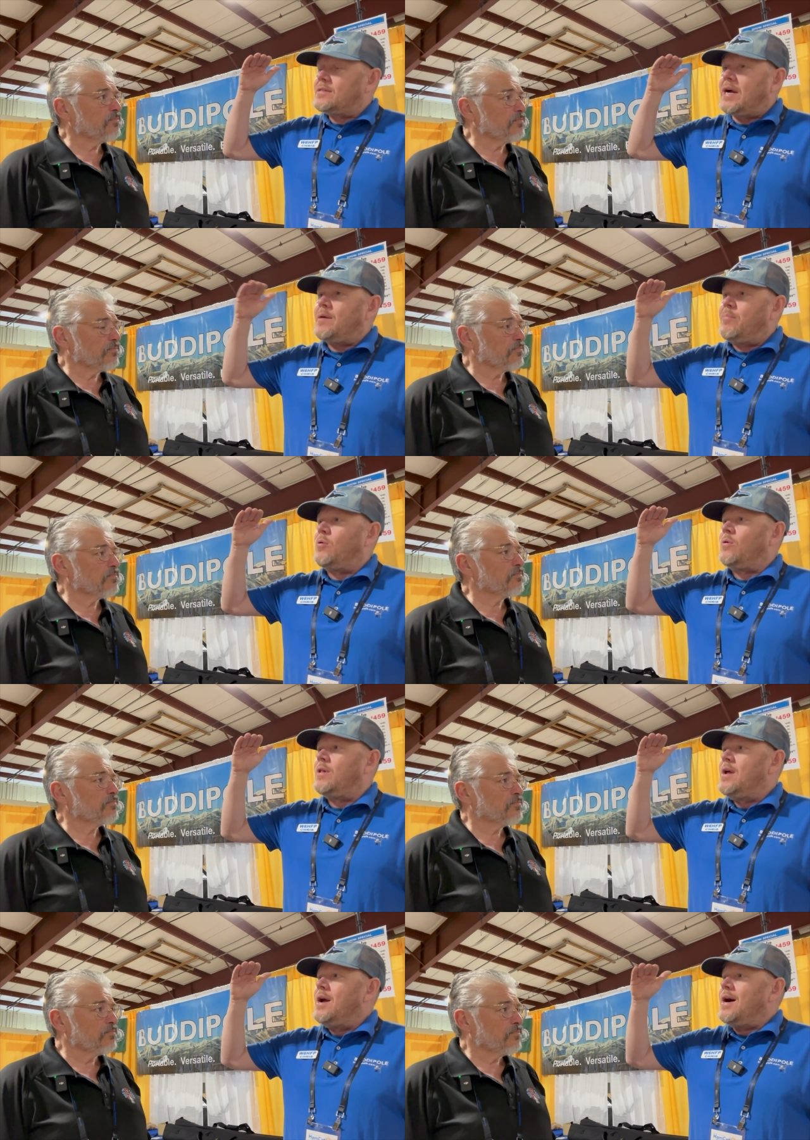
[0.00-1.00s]
Speaker 1: dipole
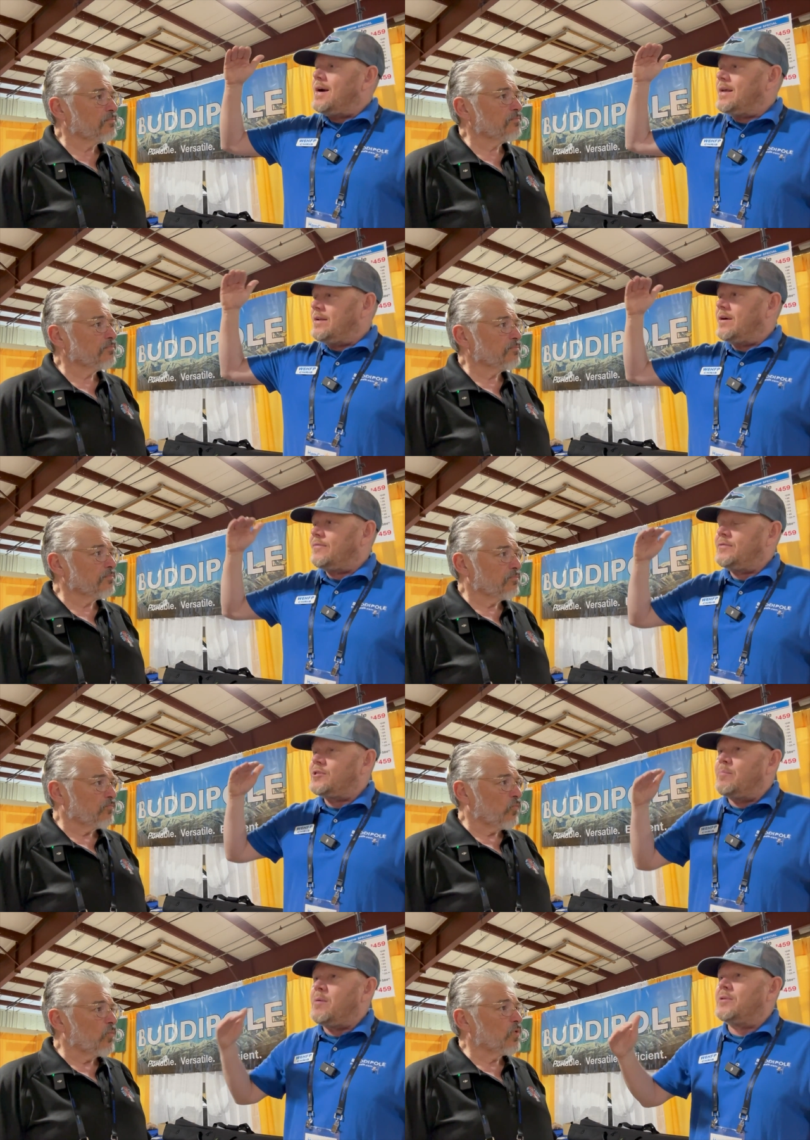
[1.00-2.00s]
high enough.
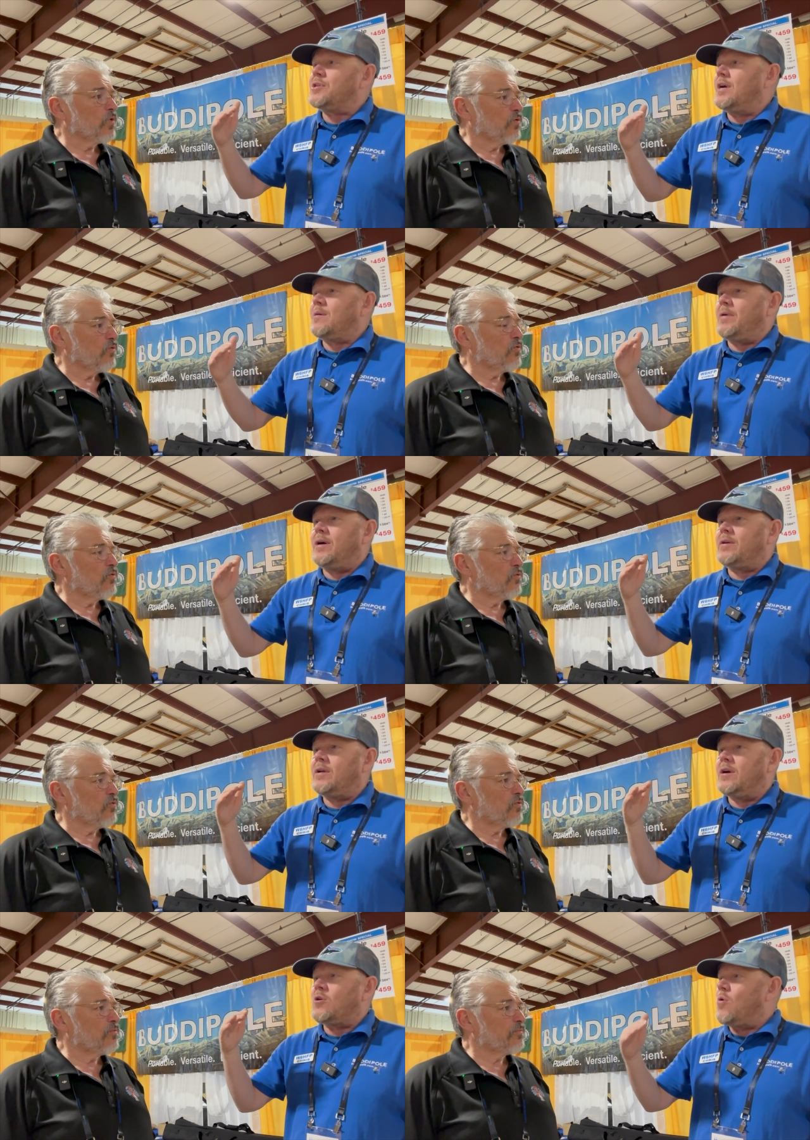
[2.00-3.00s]
Some people talk about a,
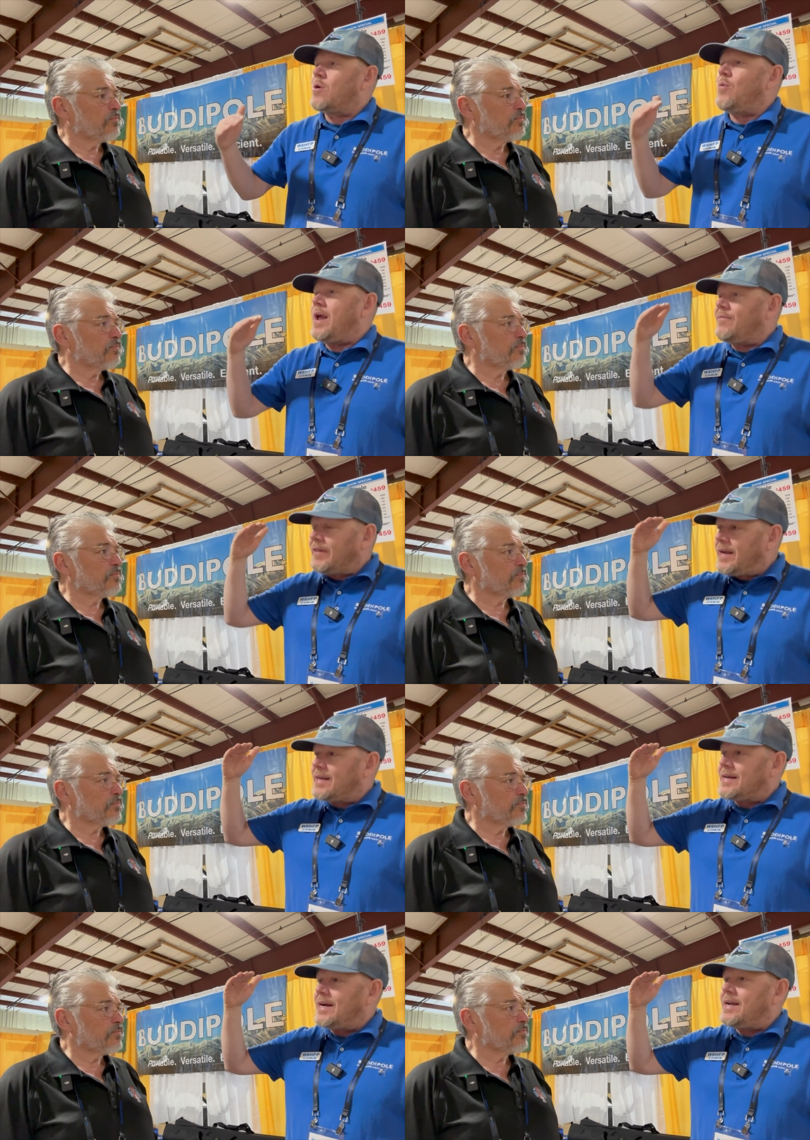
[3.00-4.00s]
a quarter
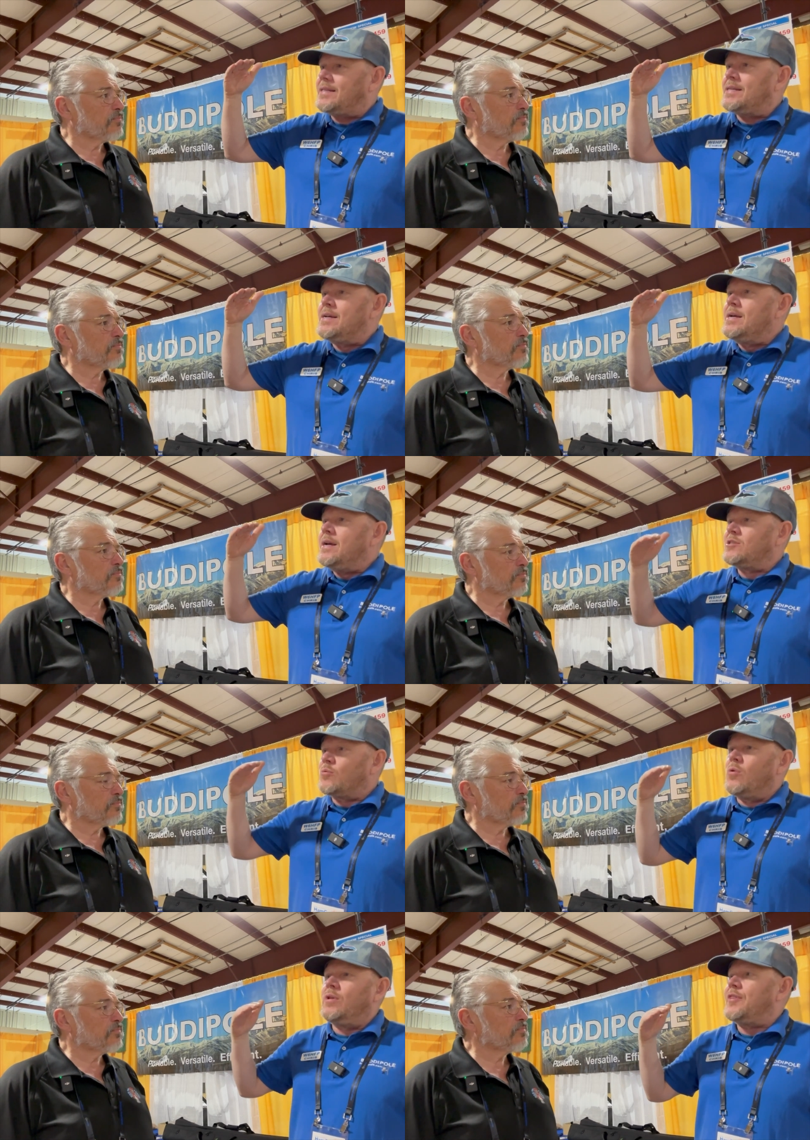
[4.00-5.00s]
wavelength height as a
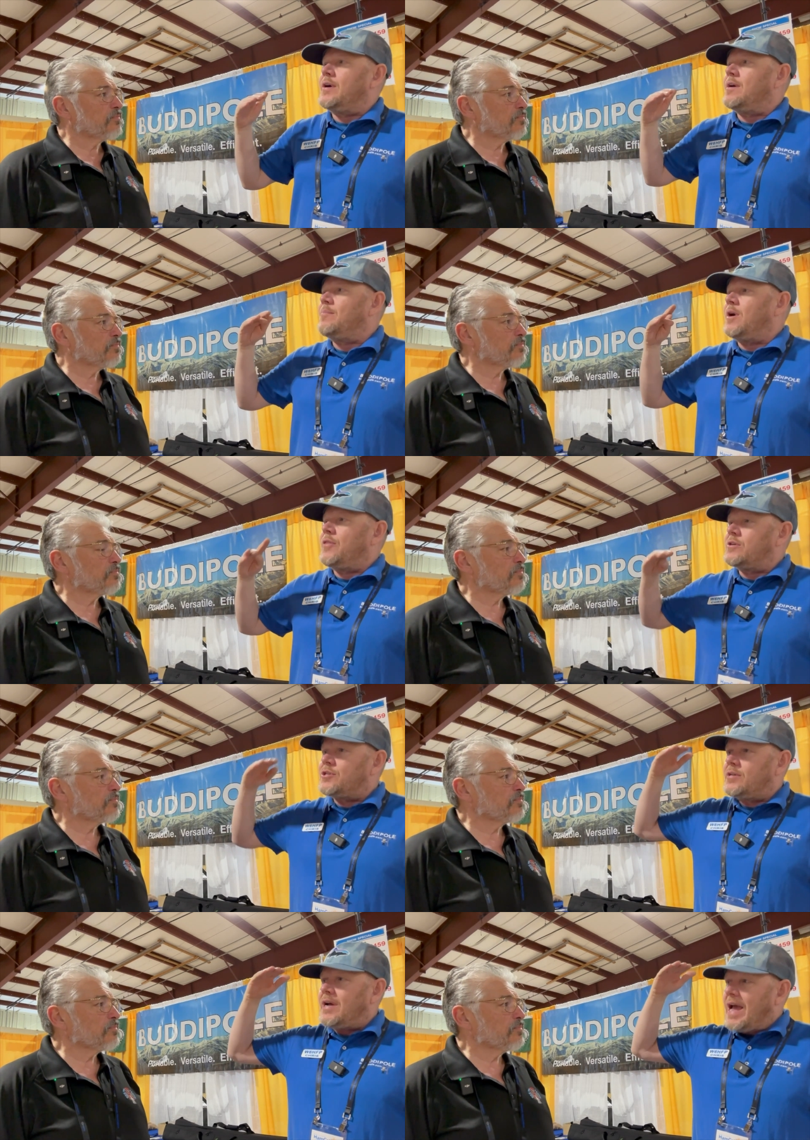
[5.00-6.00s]
rule of thumb.
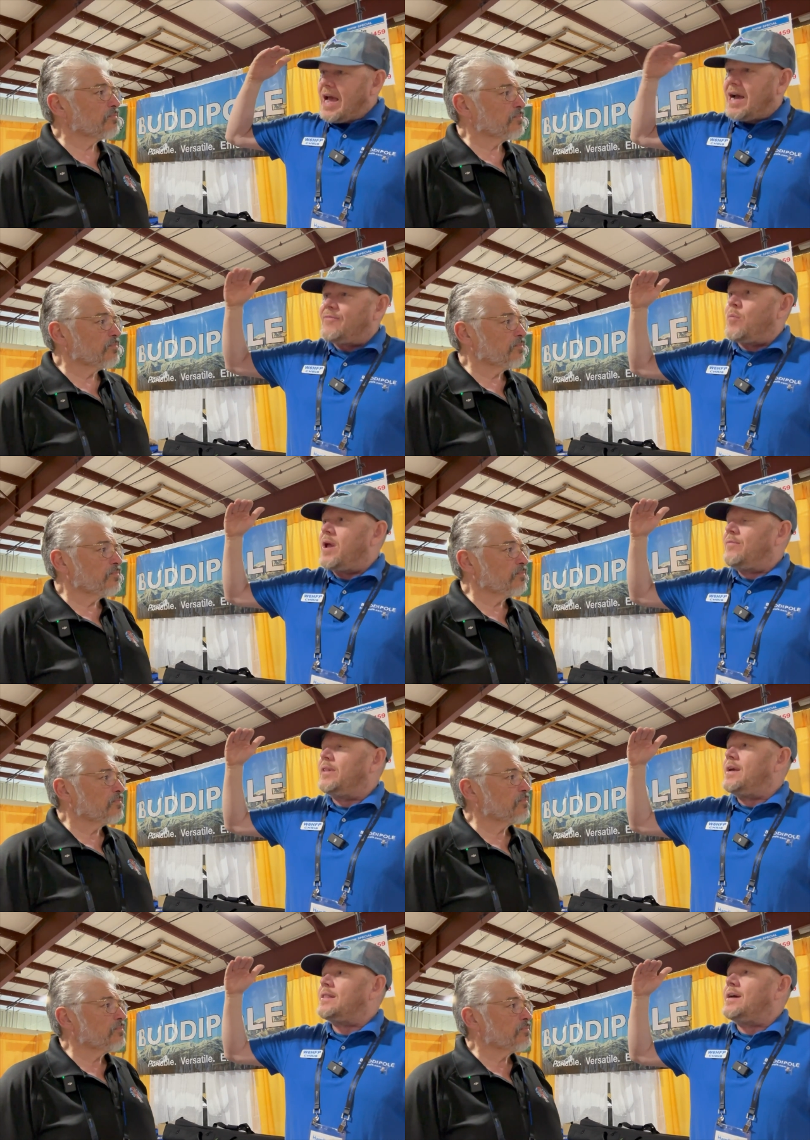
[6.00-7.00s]
Others, uh, half
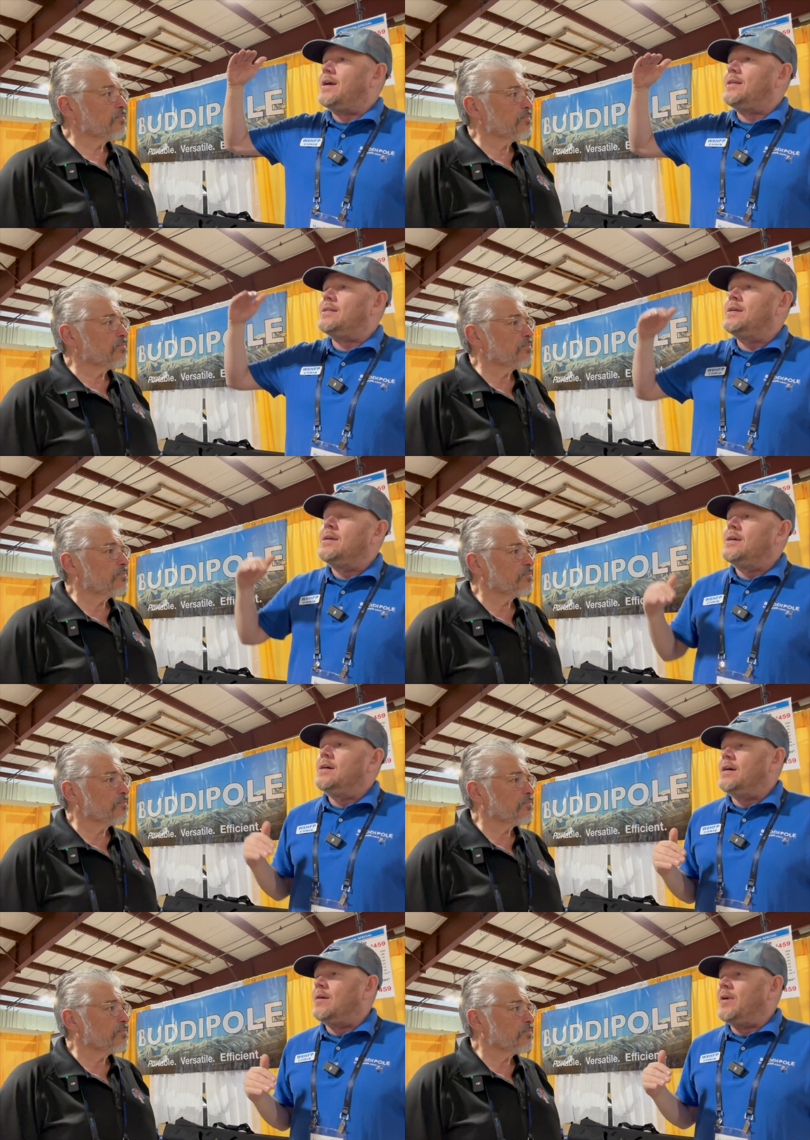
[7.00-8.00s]
wavelength height.
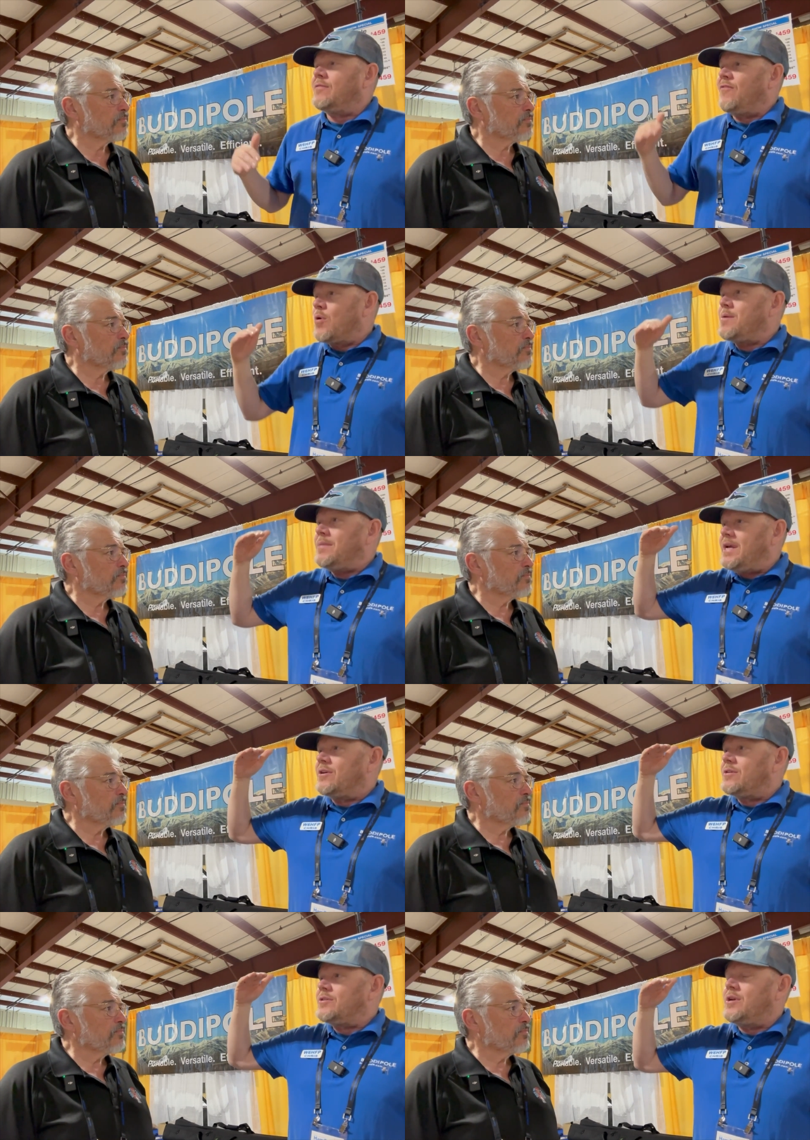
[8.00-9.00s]
Um, on 40
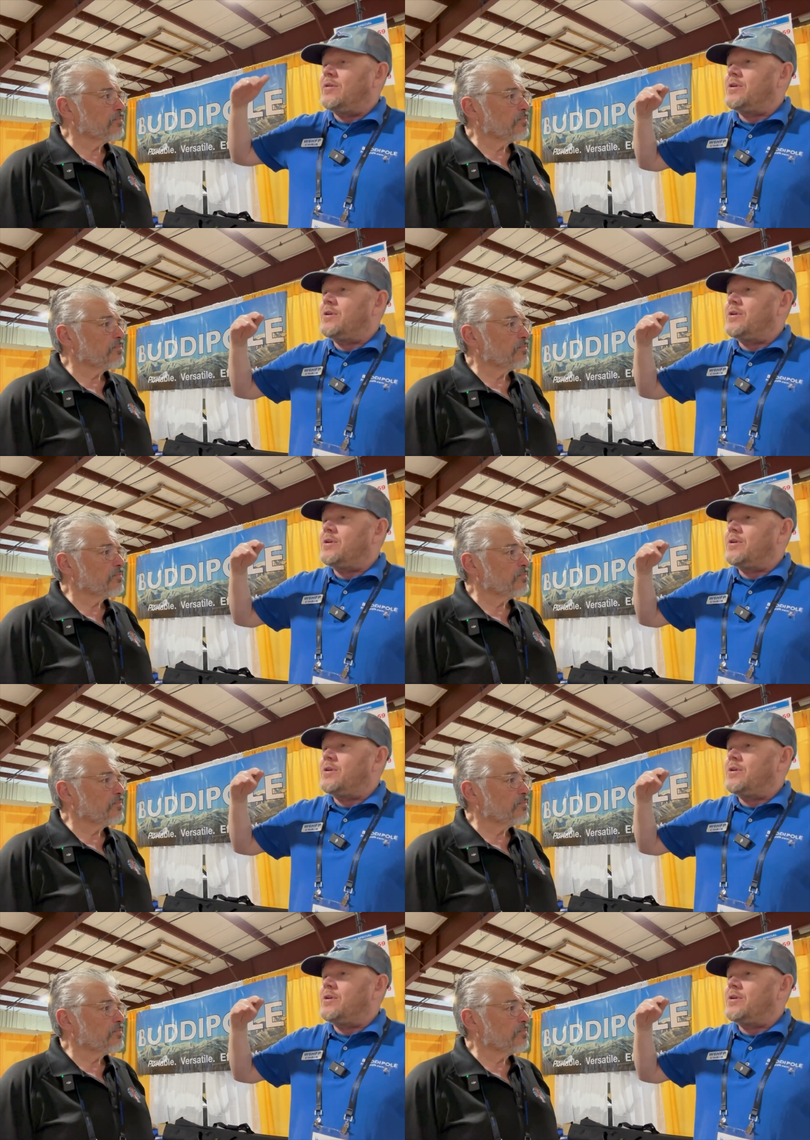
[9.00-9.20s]
meters, you know,